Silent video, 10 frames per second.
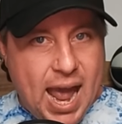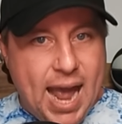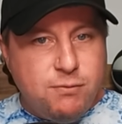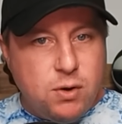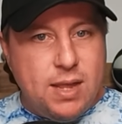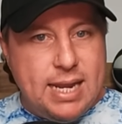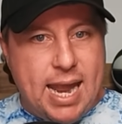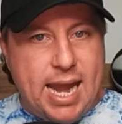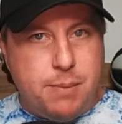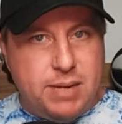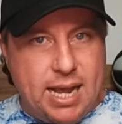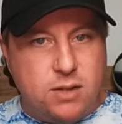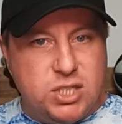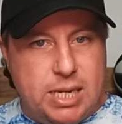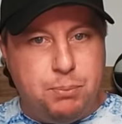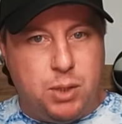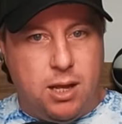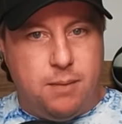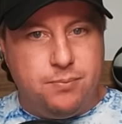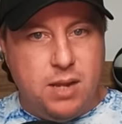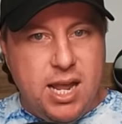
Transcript: After the game, Kelsey Plum,